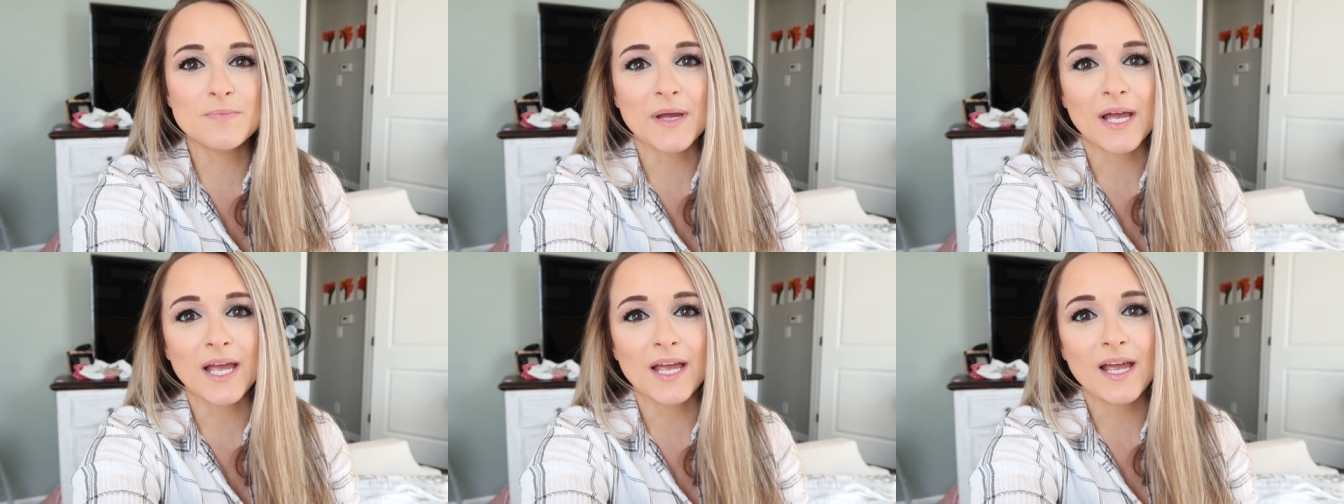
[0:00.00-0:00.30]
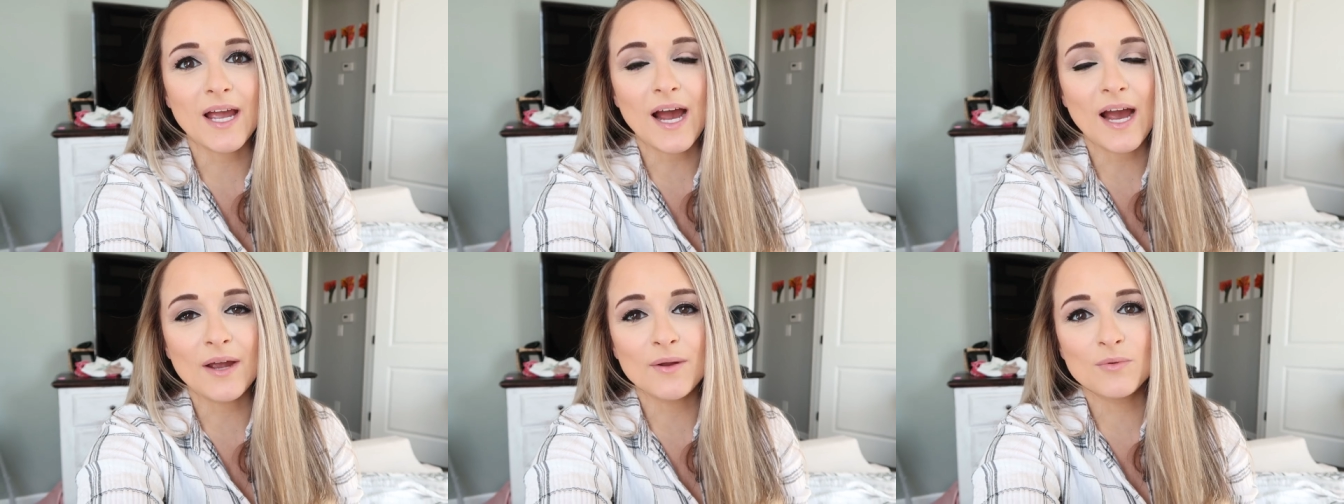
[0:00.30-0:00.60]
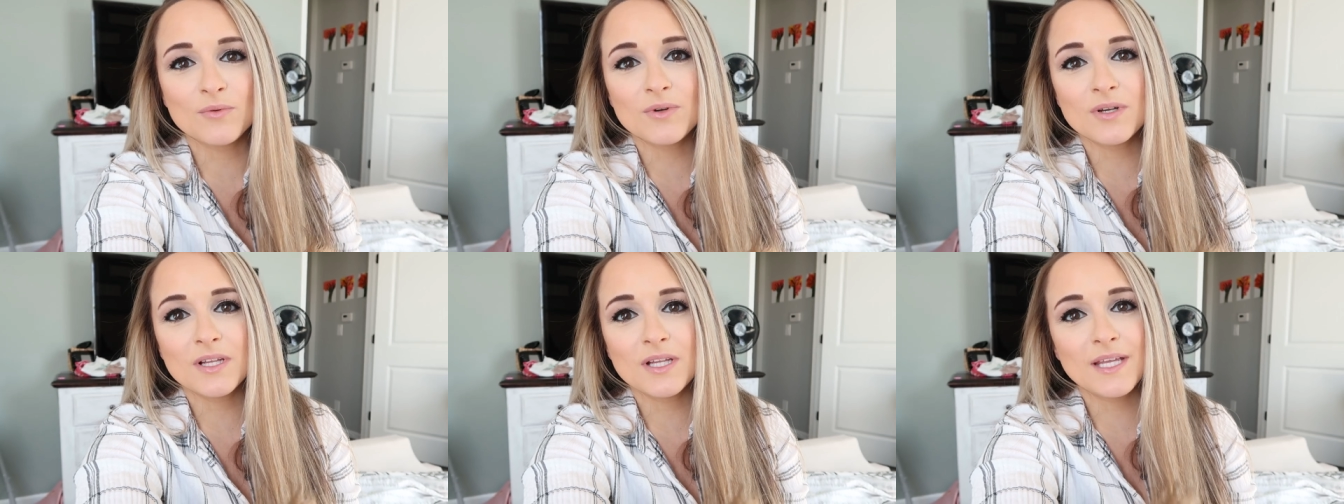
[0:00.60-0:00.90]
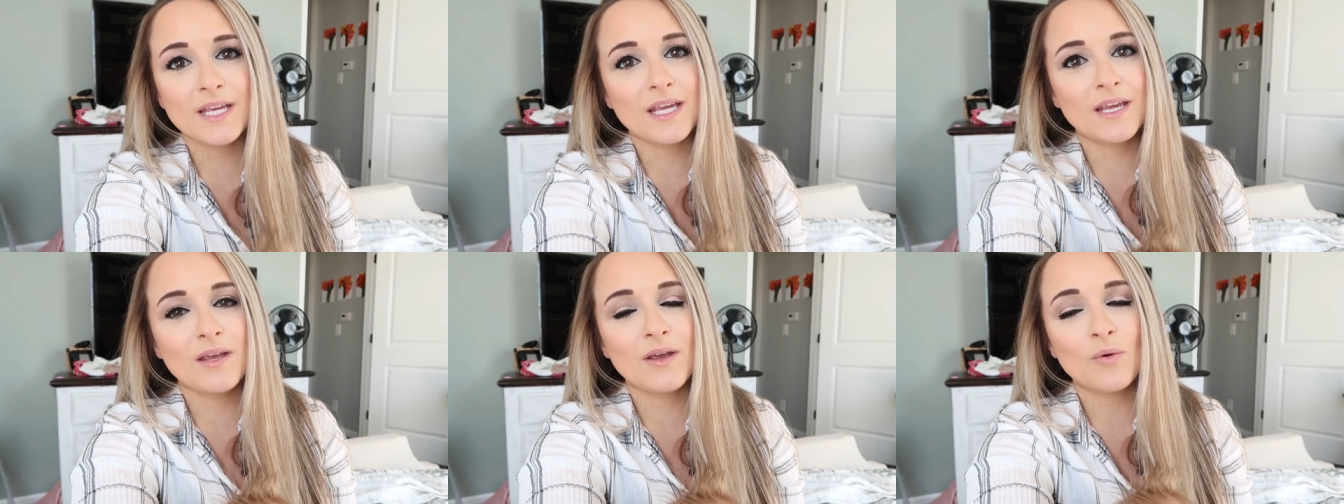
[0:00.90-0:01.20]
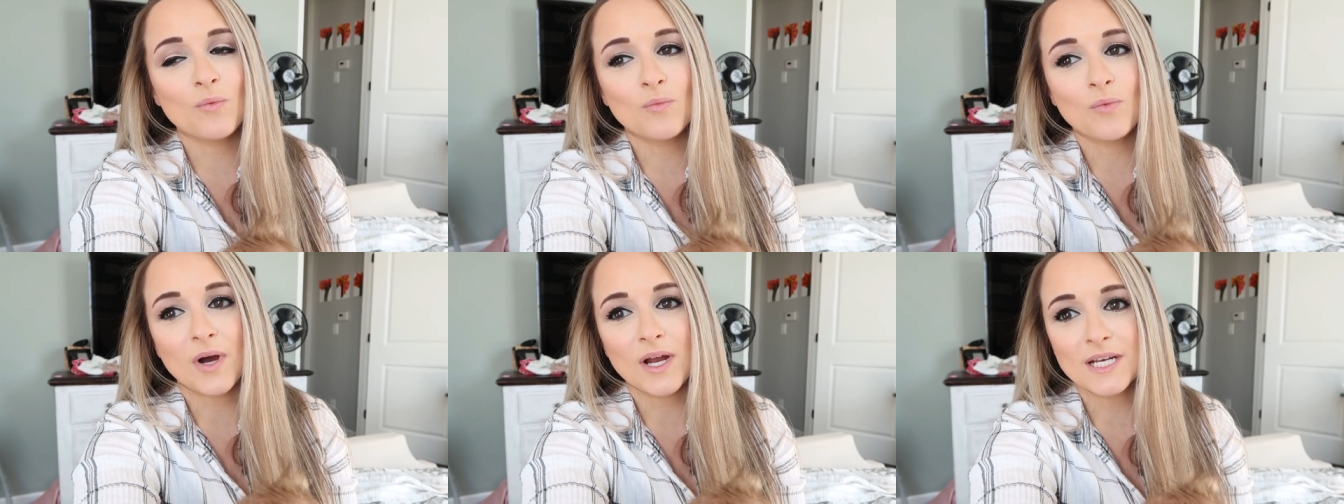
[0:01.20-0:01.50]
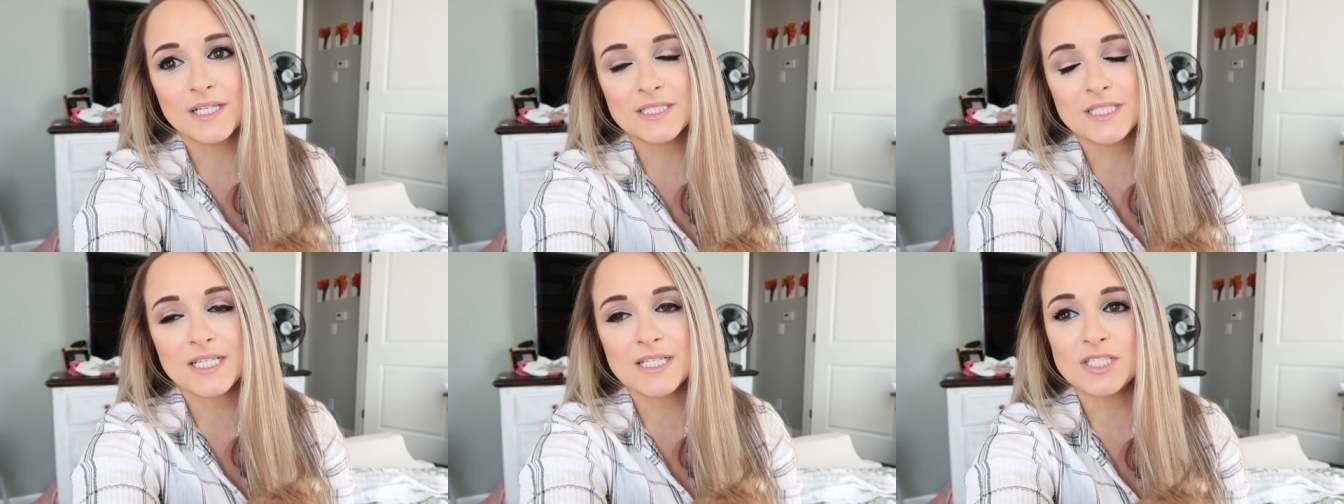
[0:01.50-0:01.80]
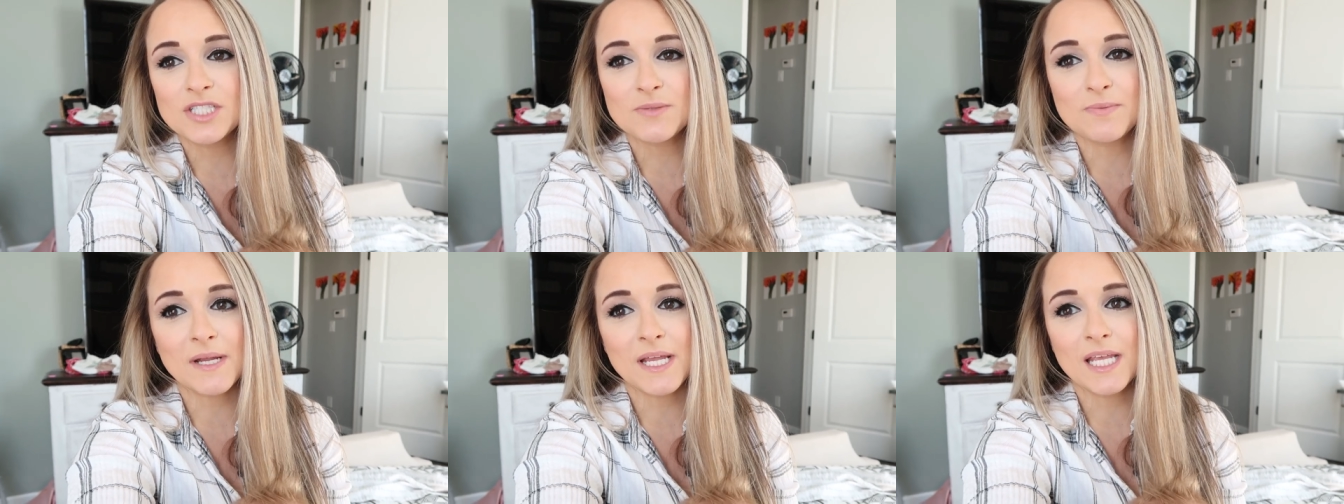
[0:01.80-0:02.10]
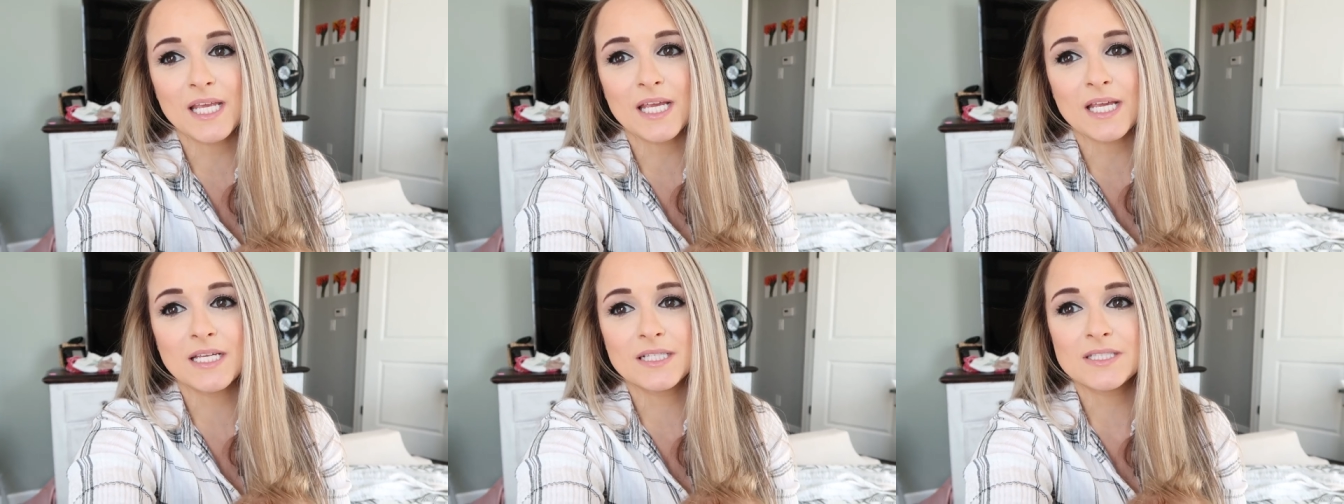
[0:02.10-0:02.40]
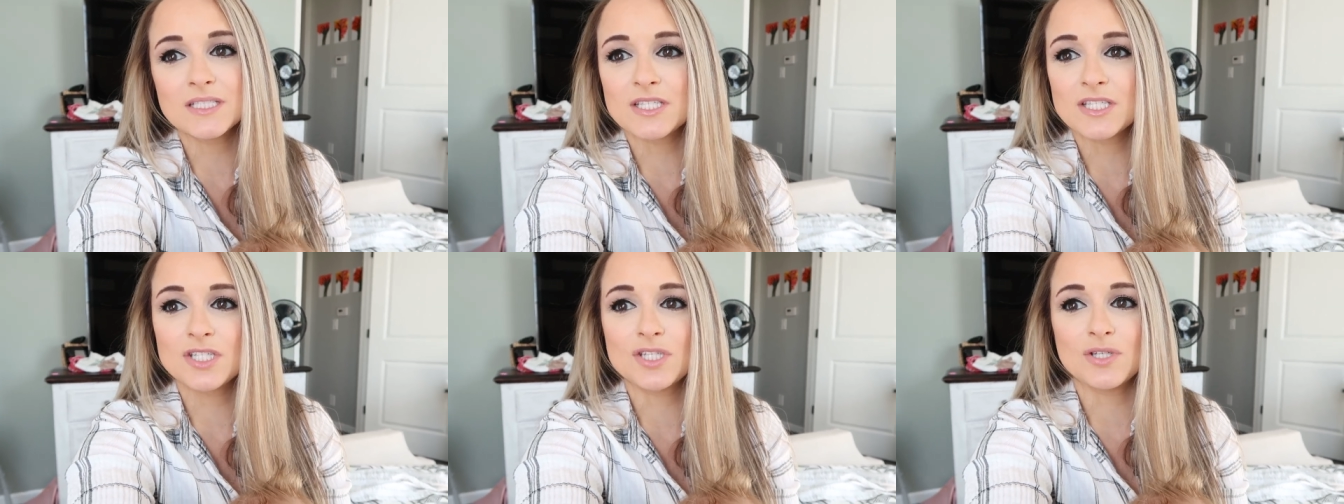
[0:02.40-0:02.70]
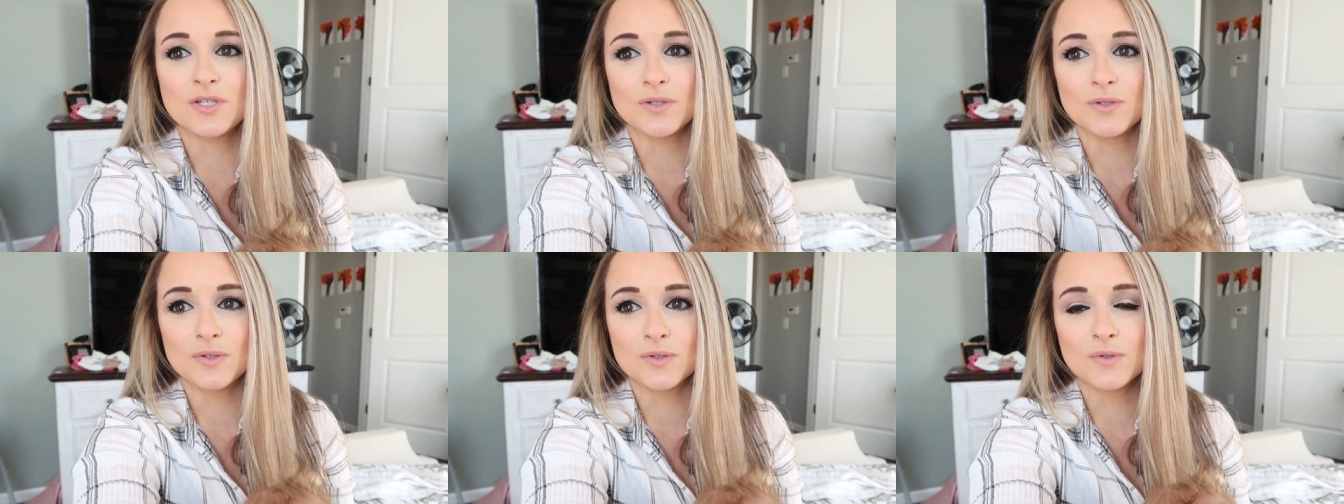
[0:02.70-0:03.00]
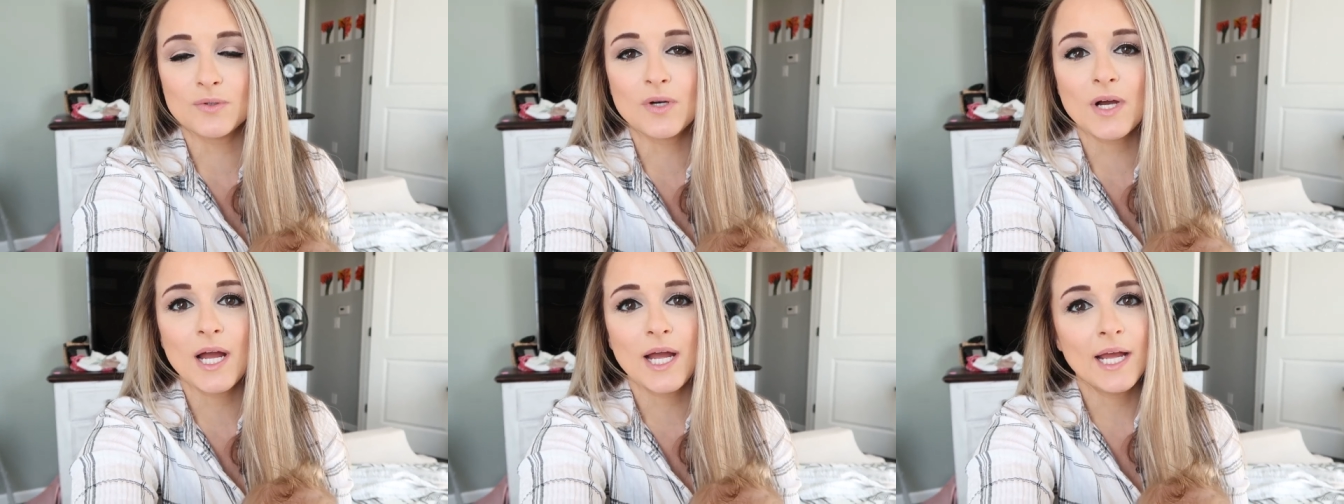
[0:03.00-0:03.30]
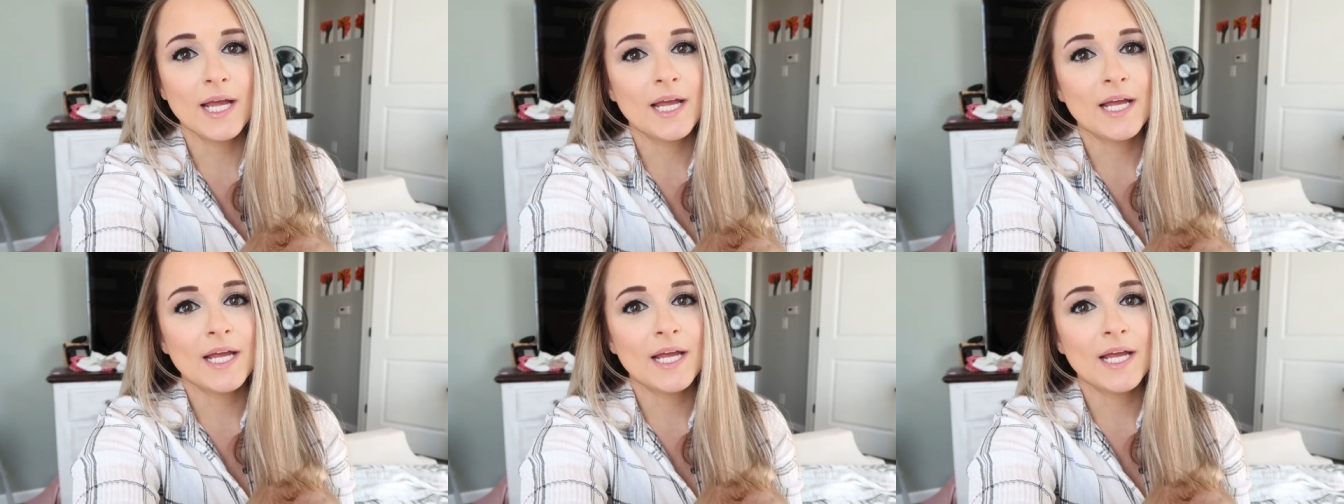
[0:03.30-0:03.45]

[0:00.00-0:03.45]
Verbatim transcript: But I really want to teach my kids too